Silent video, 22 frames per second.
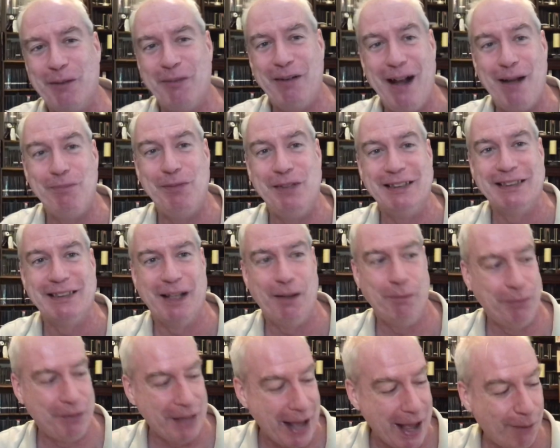wrap this
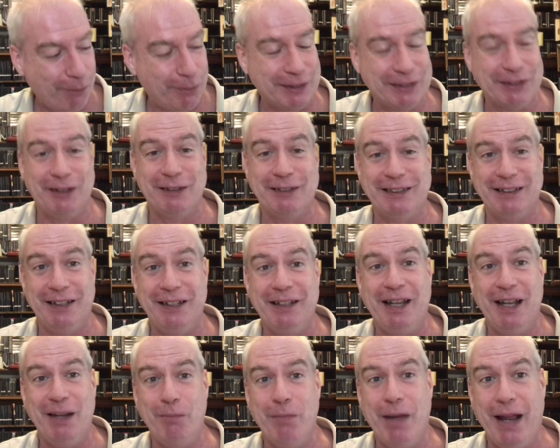up. That was our
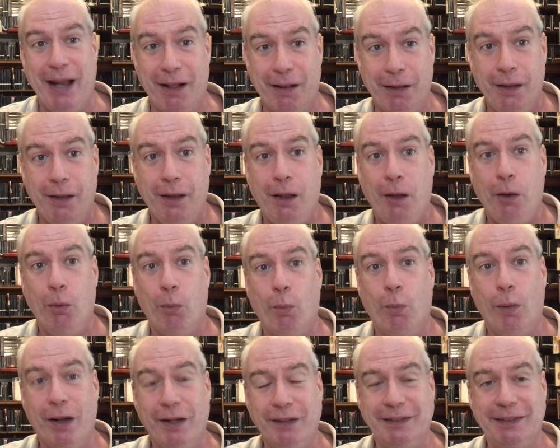Sunday mail.
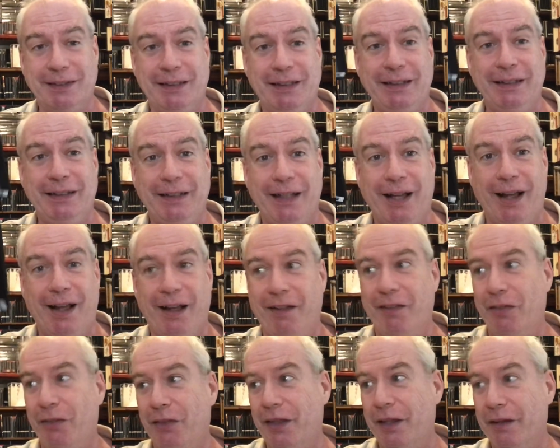Was the
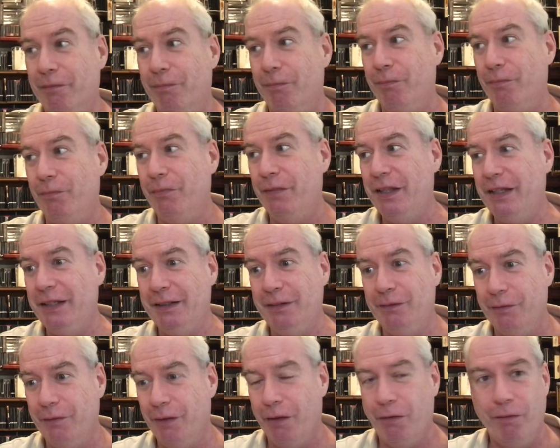uh, the the
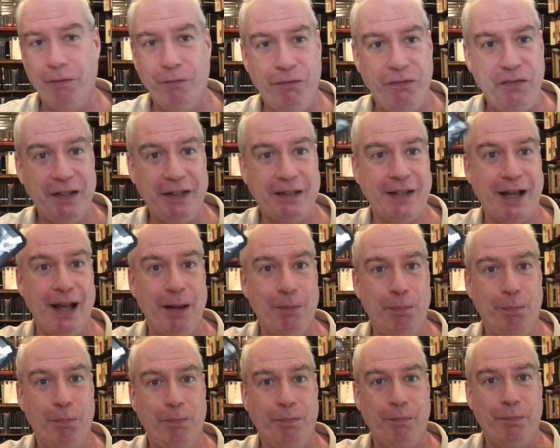
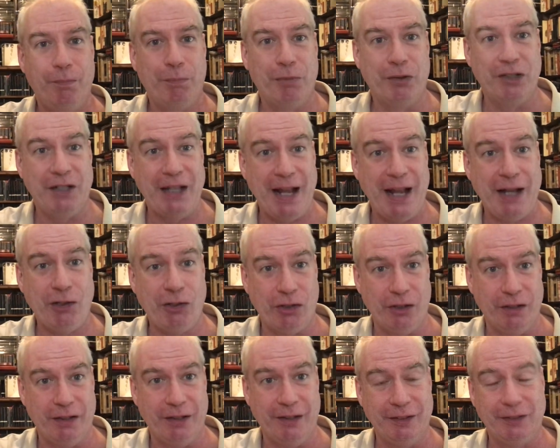Fintie
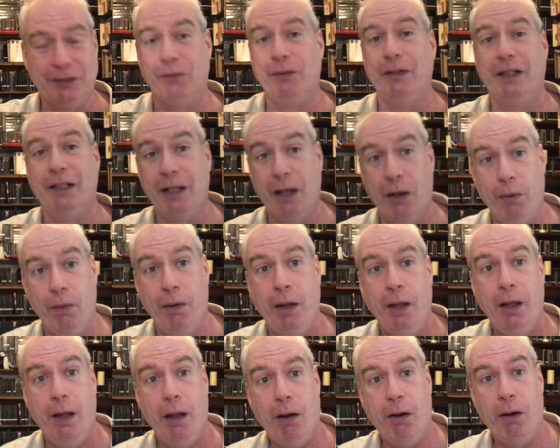protection that is going to go
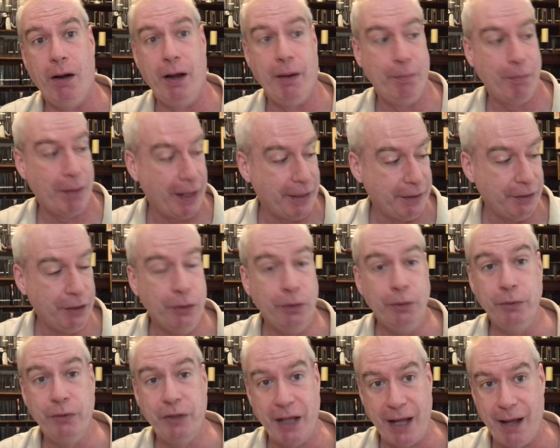on my
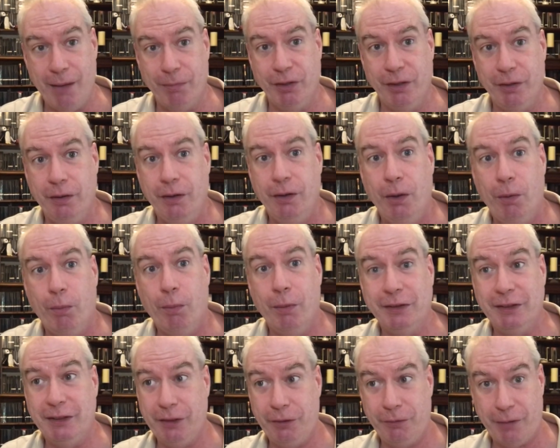new tablet
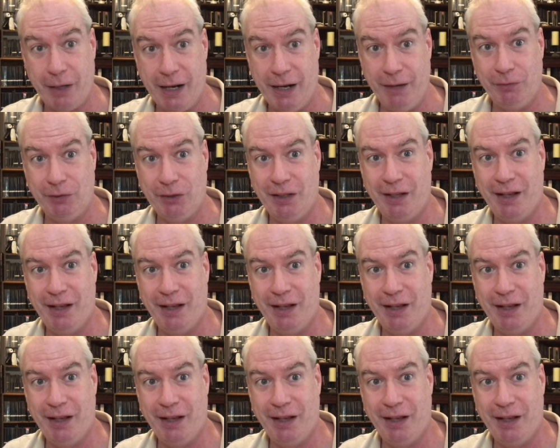once it arrives.